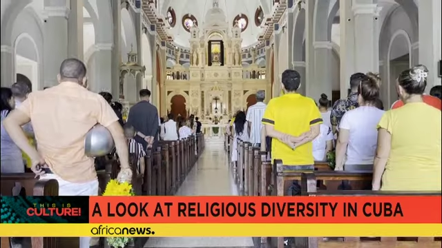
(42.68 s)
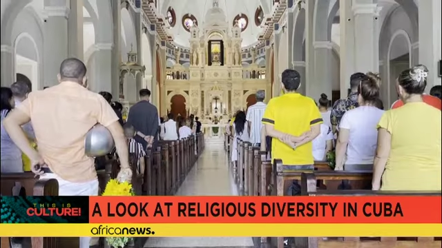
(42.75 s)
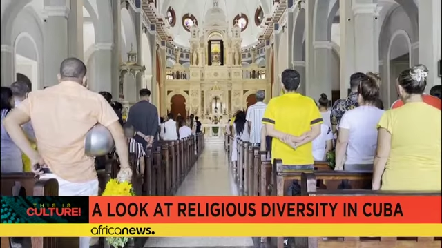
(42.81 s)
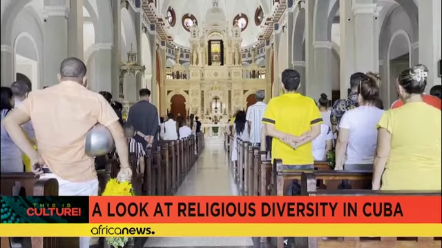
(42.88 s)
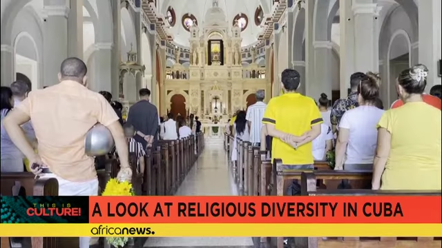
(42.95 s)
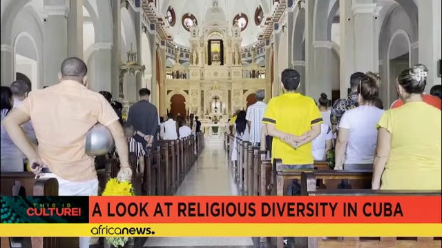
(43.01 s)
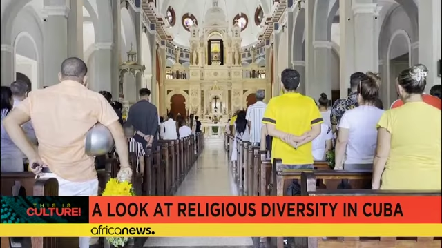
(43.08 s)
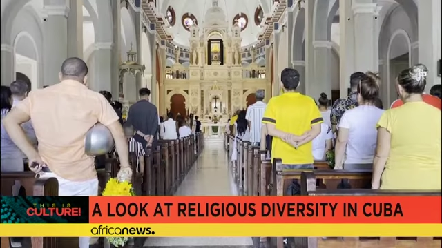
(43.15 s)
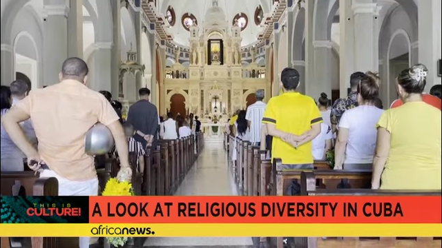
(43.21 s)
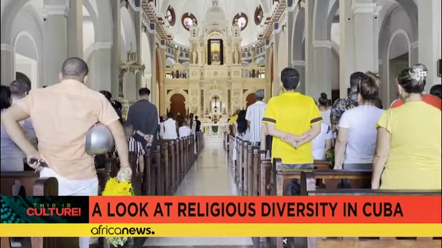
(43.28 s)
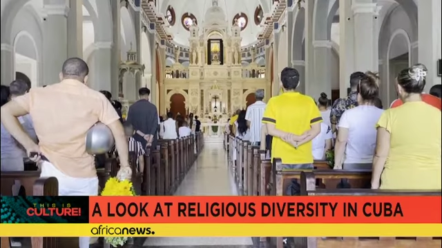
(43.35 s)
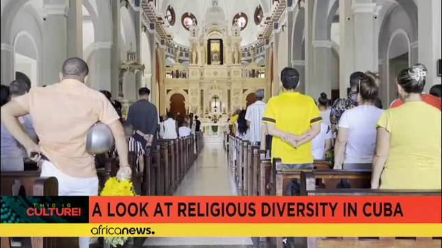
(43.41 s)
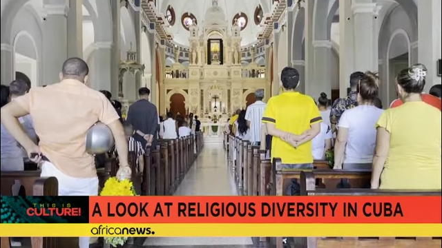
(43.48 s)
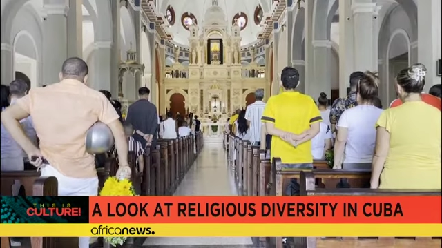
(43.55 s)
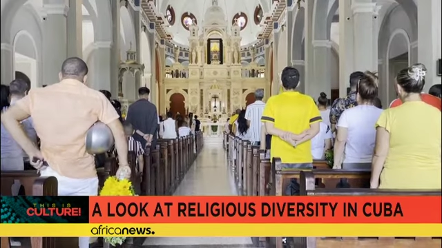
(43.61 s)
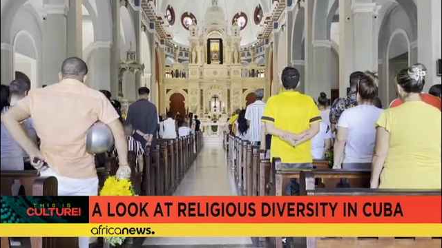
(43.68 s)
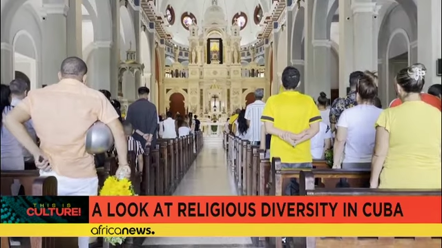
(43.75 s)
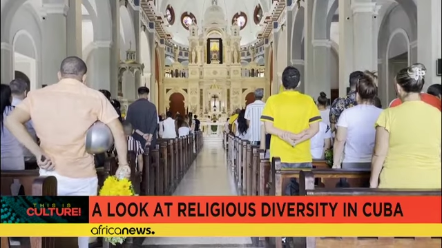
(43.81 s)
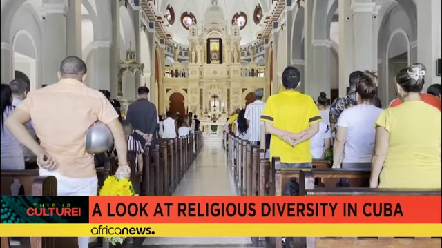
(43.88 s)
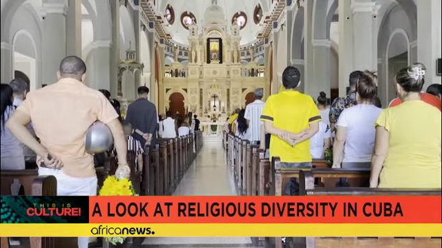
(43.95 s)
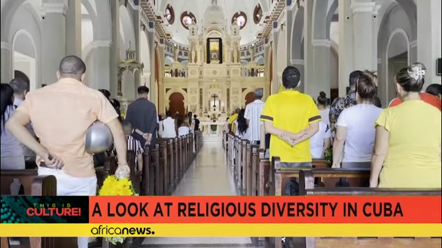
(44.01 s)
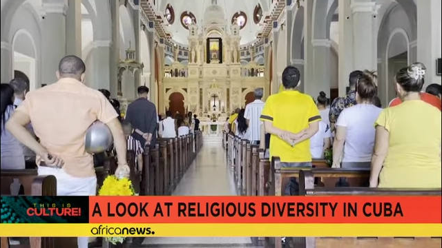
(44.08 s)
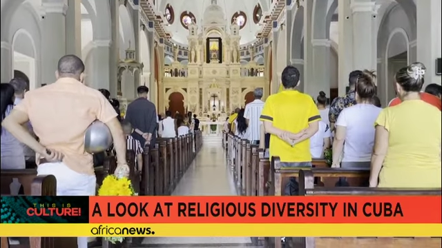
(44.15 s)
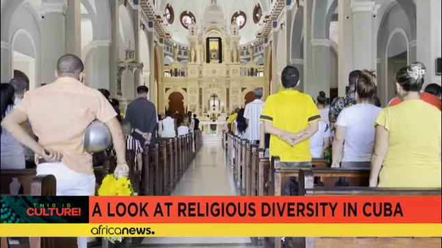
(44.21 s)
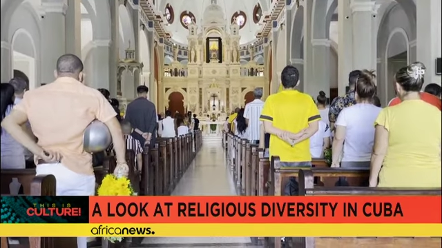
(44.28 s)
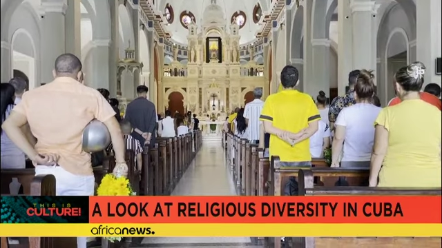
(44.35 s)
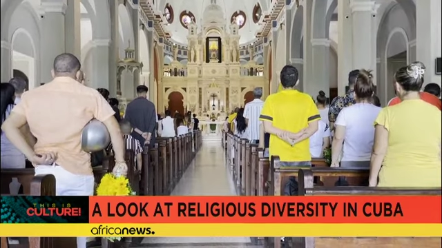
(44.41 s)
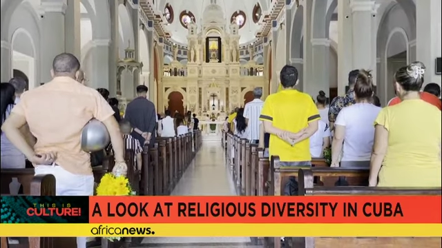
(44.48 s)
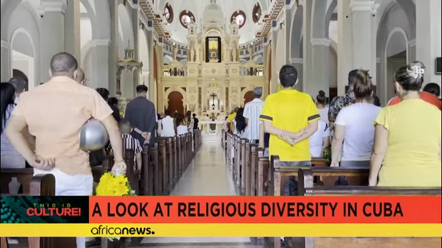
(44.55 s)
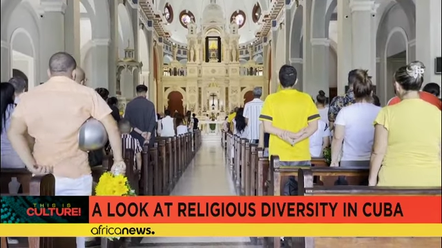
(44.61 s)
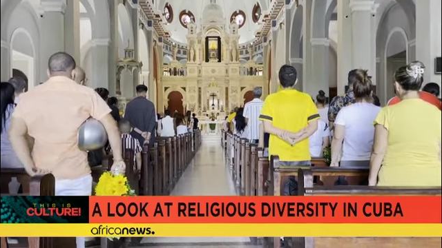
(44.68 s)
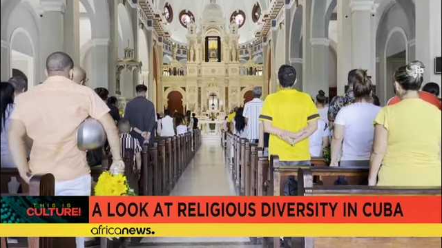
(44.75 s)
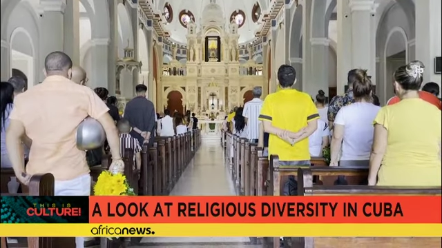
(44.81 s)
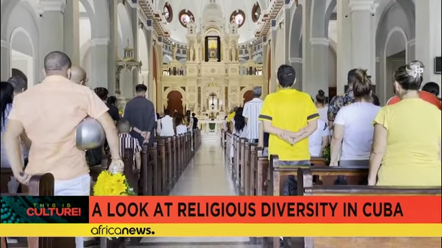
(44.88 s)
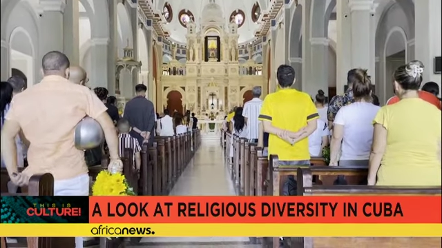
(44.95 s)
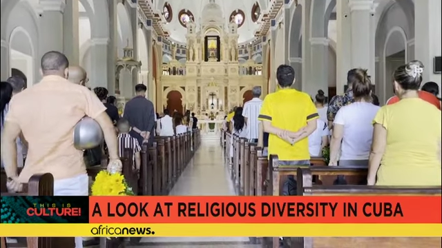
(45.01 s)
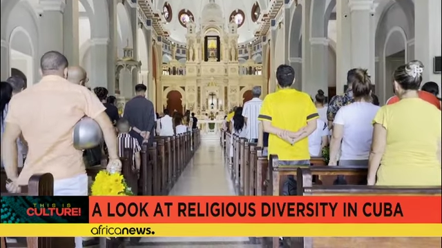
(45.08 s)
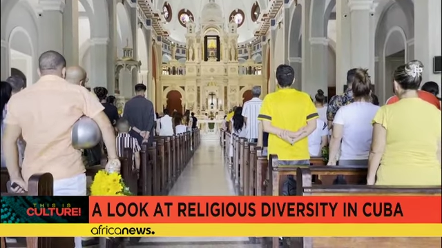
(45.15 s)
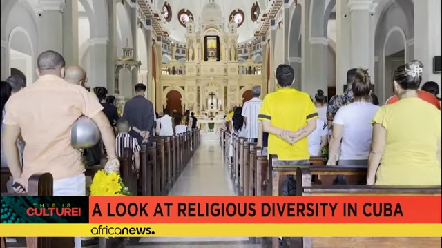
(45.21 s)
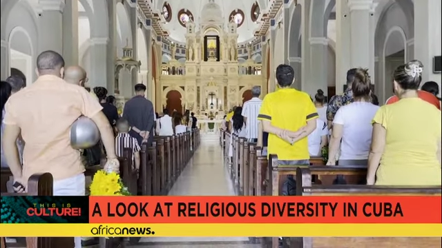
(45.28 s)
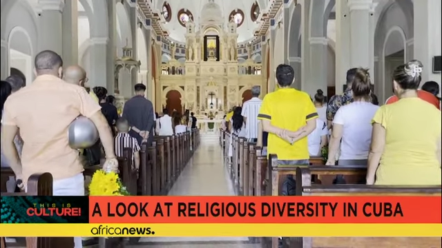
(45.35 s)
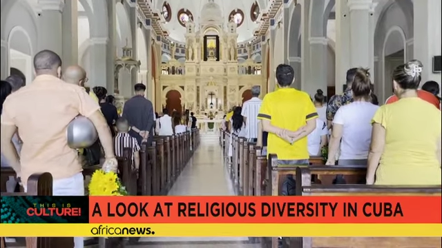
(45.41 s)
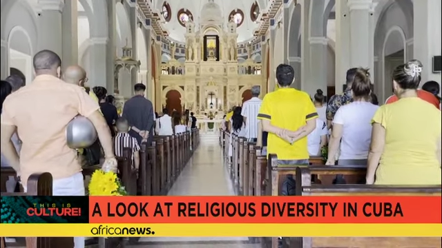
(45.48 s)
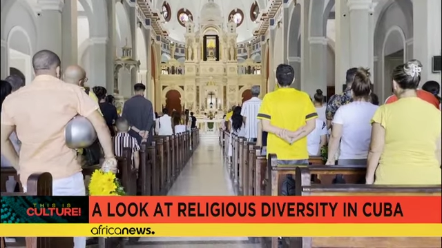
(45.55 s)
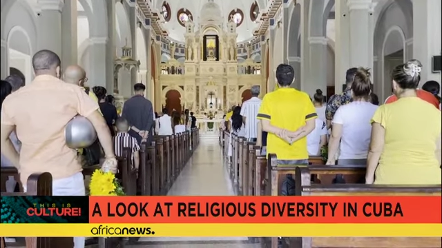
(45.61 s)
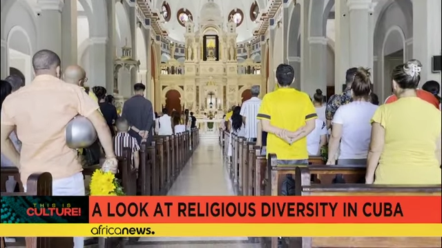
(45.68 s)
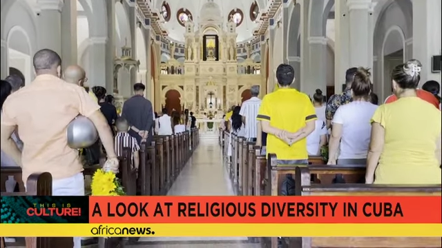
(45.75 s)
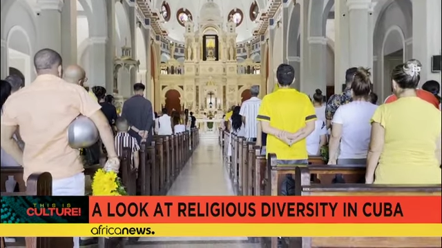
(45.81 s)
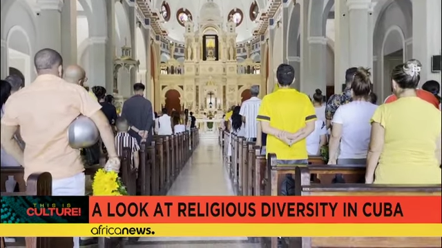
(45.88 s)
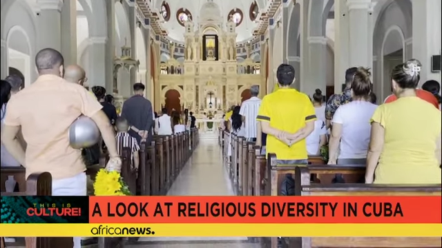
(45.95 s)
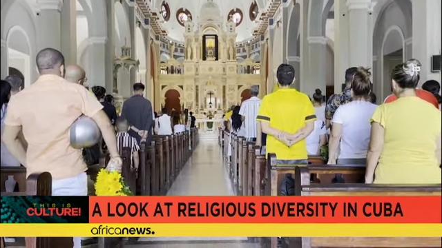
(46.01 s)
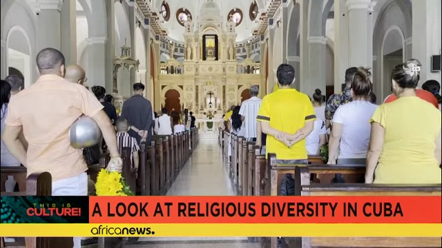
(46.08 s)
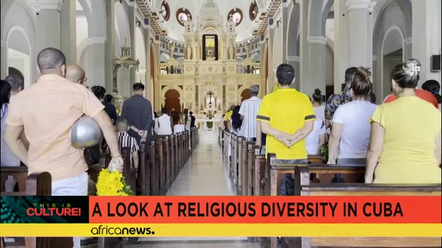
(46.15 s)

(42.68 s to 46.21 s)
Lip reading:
Nobody's mouth can be seen.